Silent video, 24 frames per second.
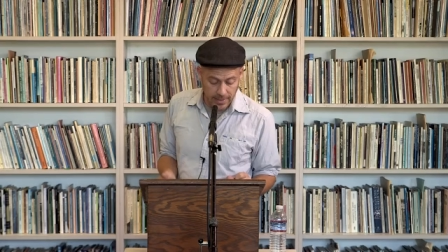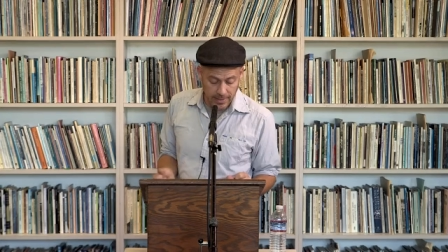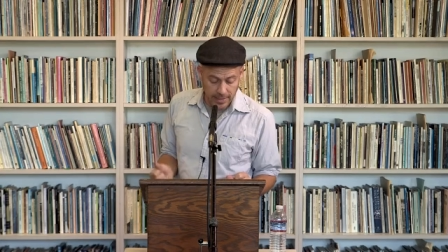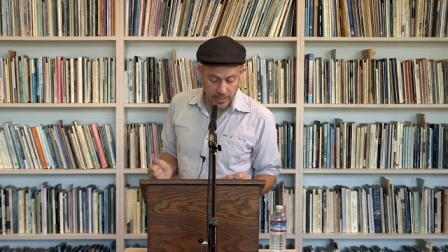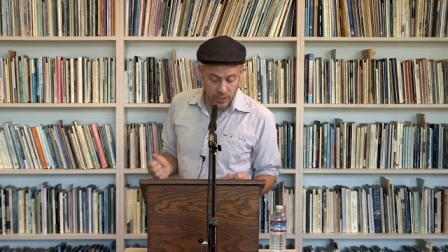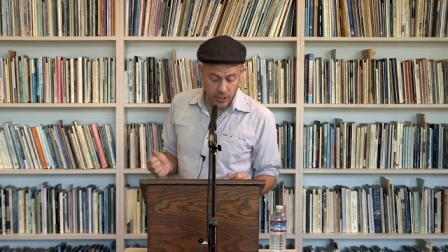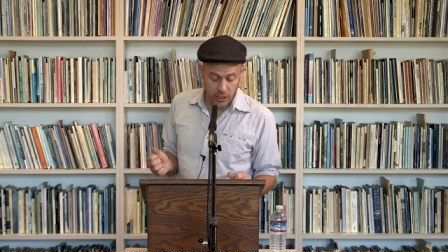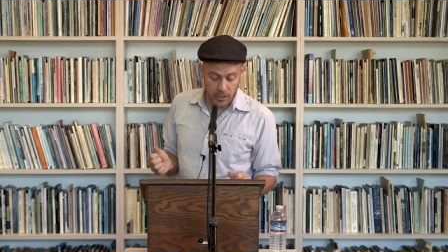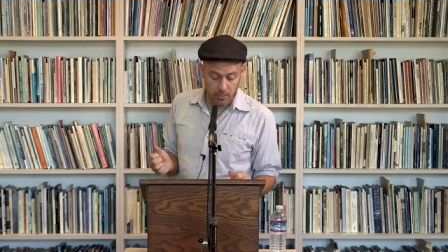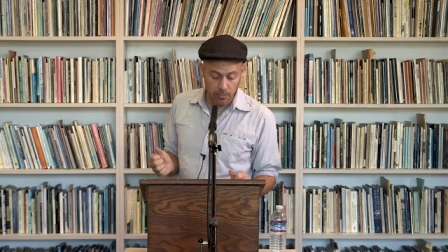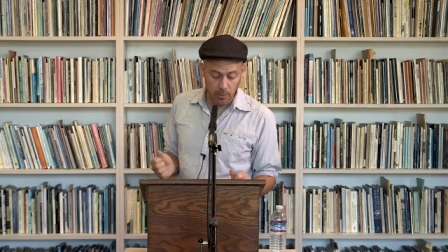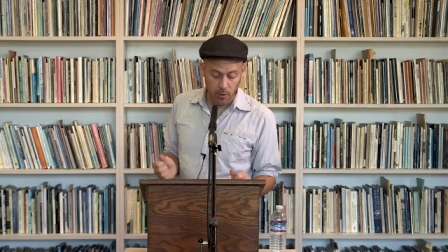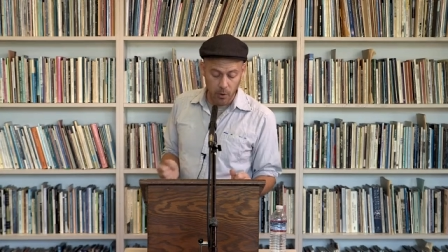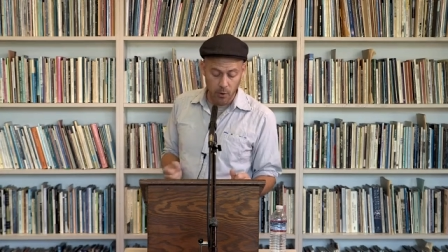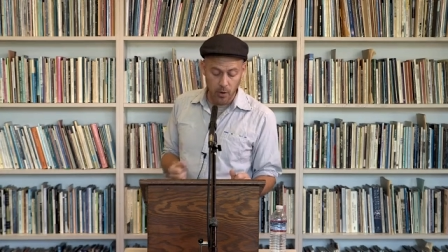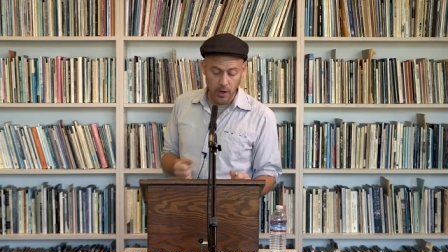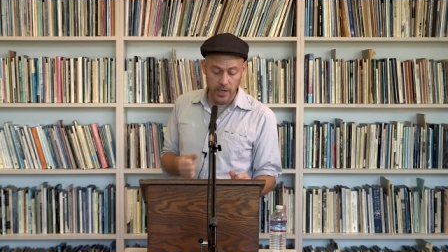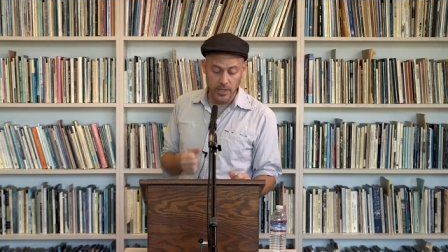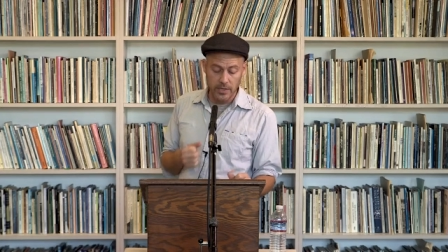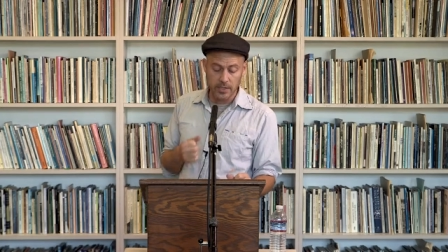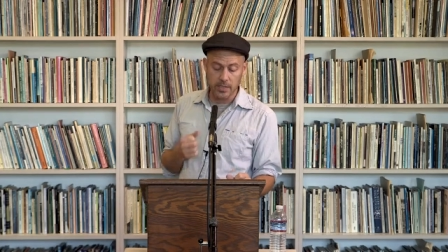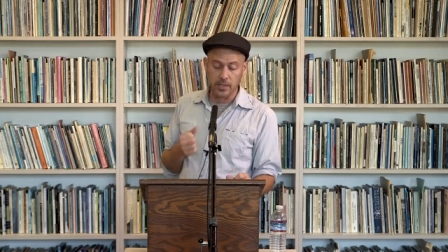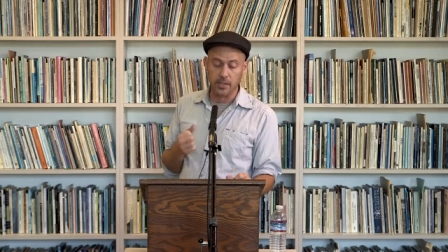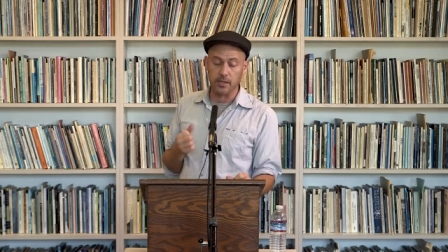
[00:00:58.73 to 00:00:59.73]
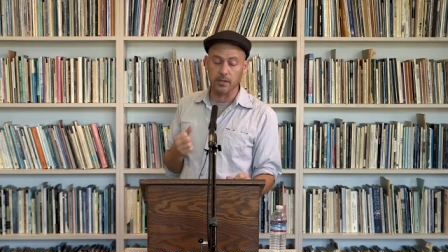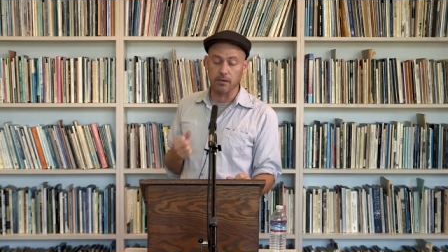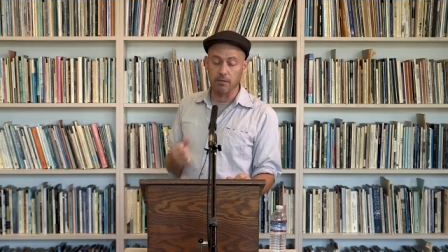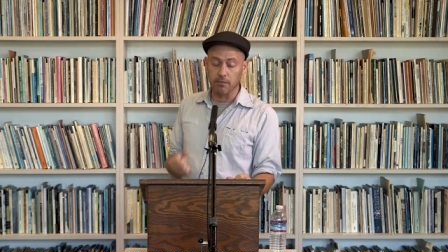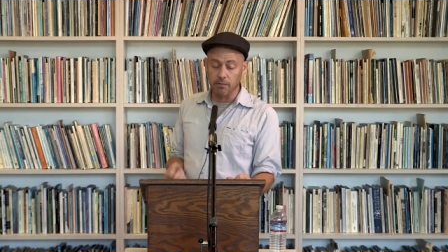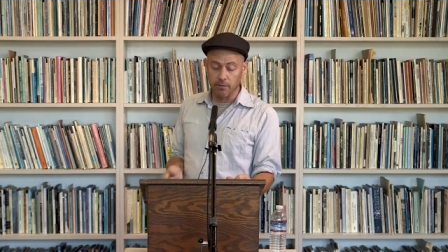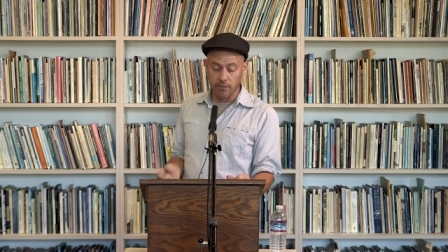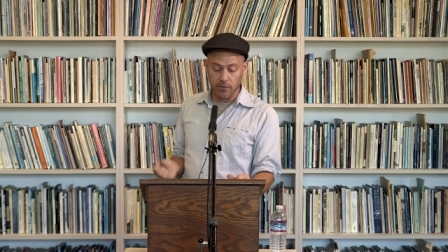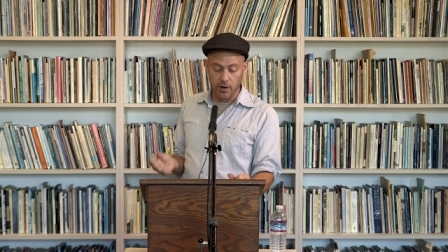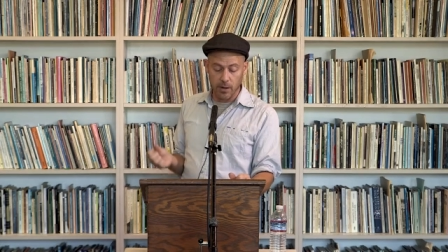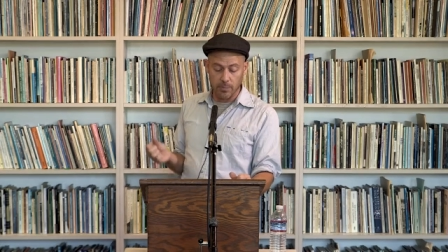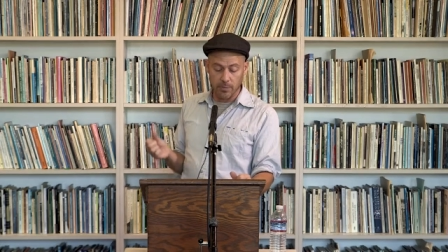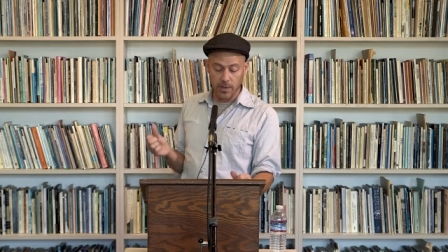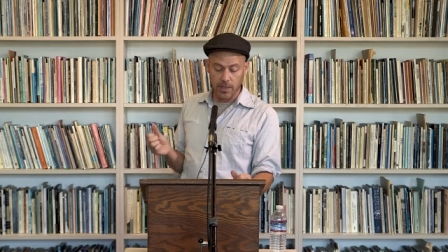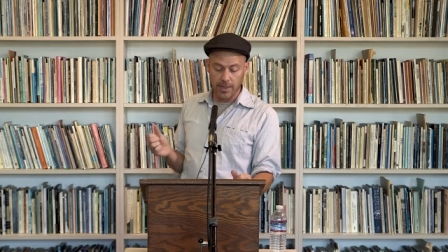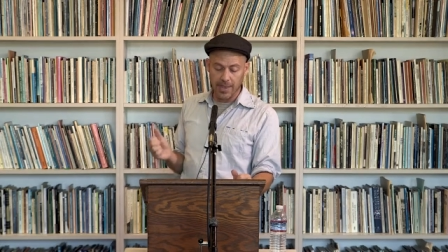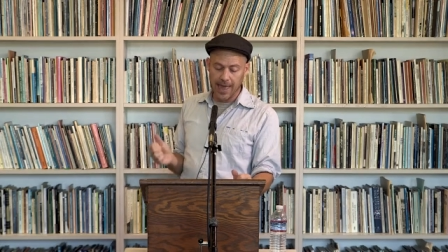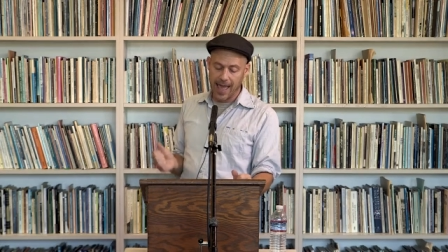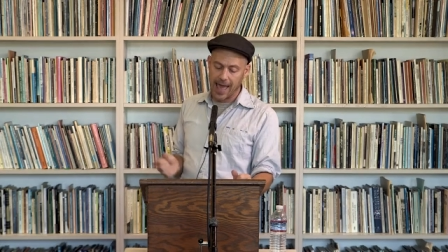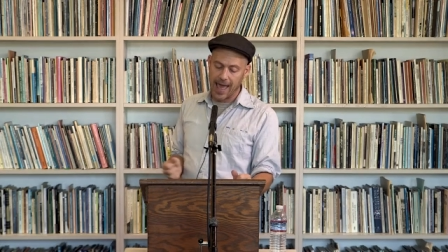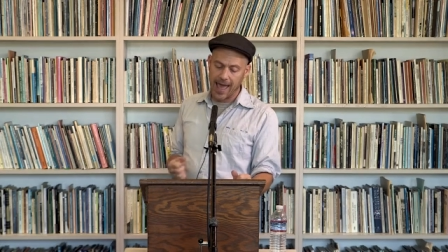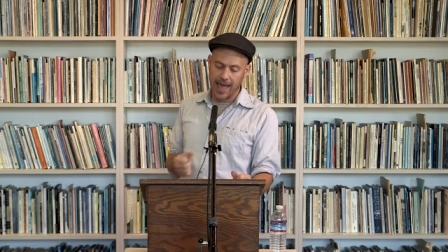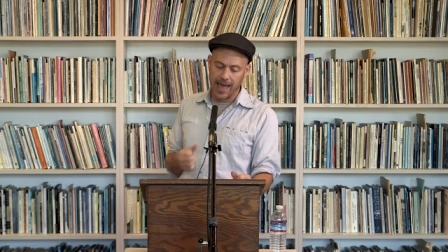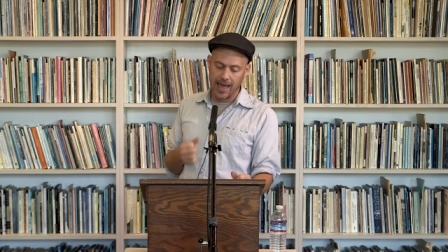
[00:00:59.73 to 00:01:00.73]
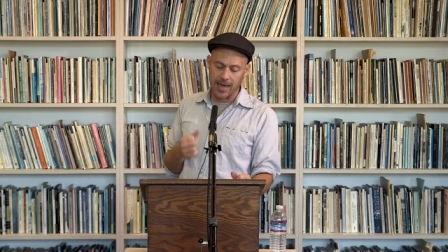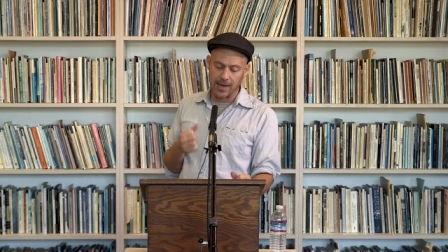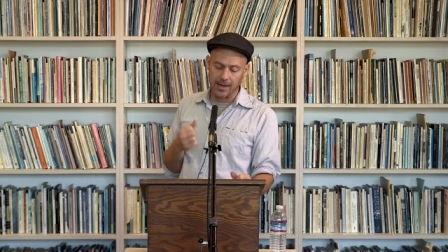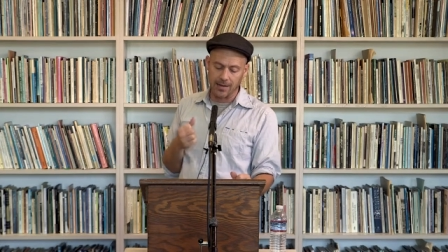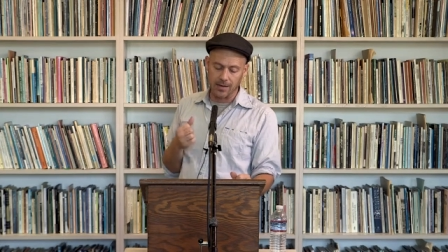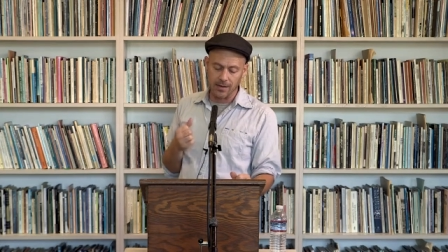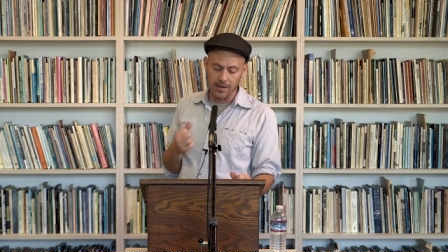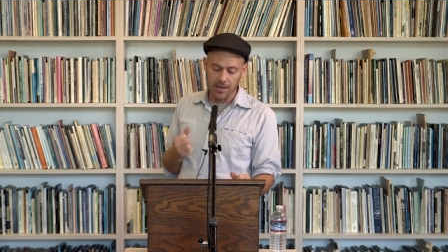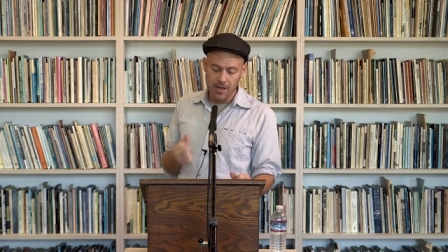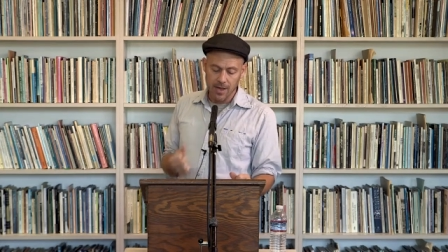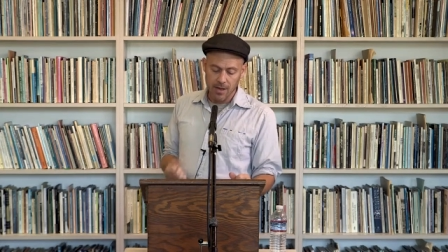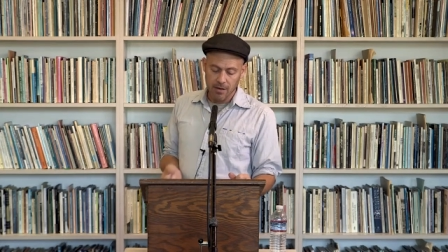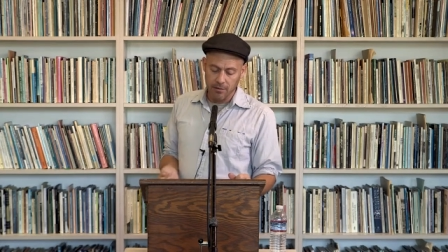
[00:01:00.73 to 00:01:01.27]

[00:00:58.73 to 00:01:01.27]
leaching poison from the land.